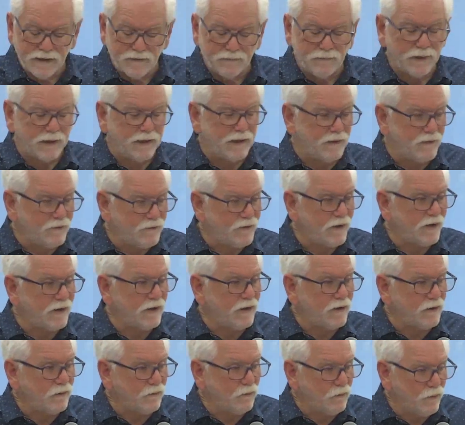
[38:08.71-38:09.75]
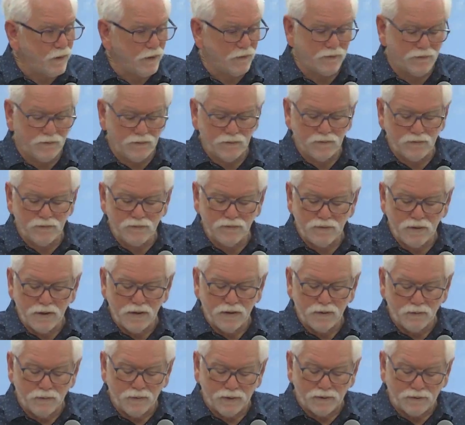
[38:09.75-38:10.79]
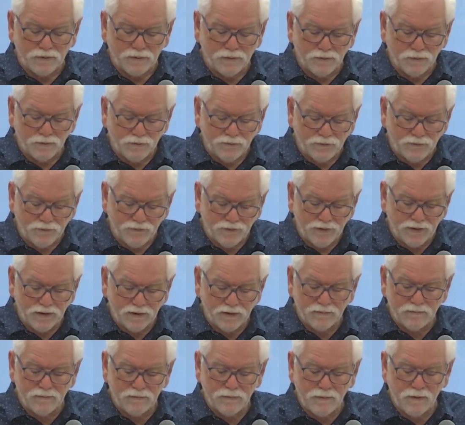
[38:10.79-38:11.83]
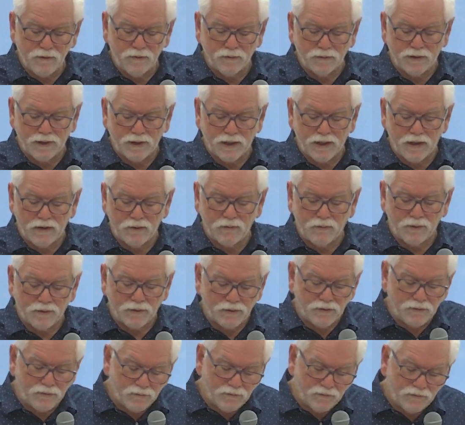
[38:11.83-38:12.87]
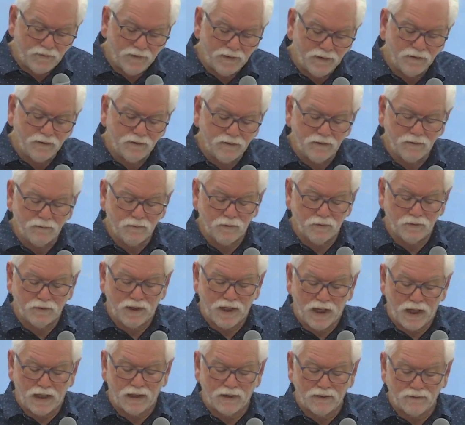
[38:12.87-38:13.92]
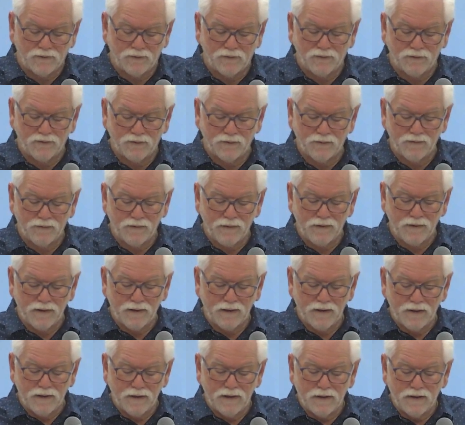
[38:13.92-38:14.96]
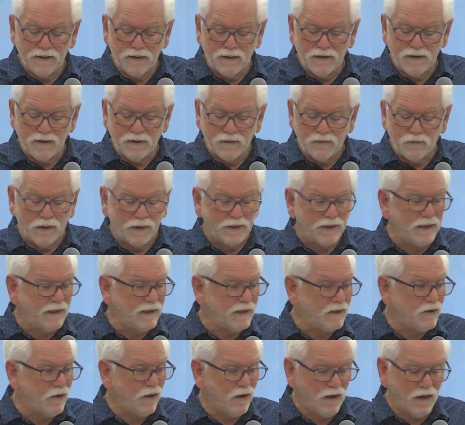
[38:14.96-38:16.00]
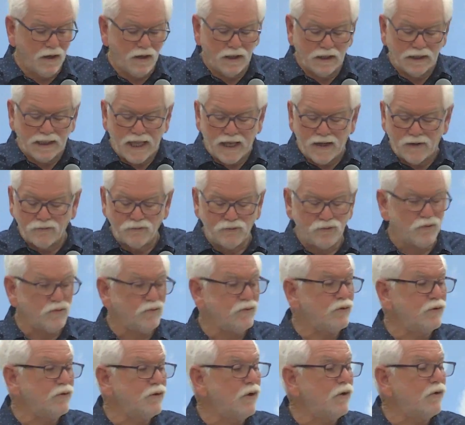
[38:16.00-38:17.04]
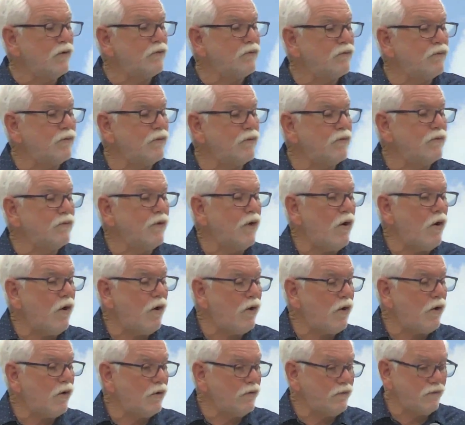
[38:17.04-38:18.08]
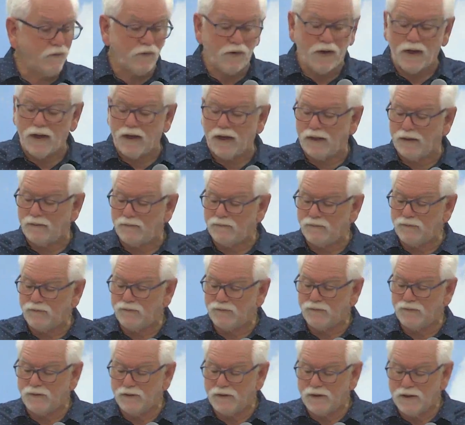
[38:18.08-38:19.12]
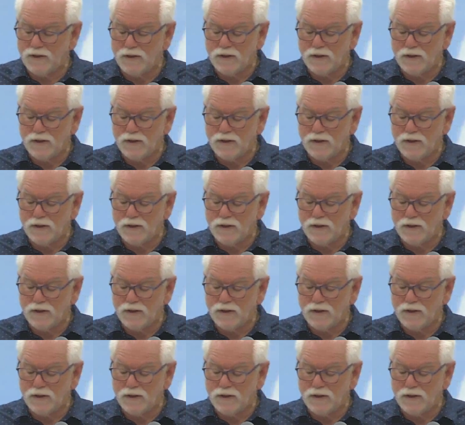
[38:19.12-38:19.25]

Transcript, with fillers: but He's in it with you, whether you see Him or not, whether you feel Him or not, whether He call, allows you to go through hard times.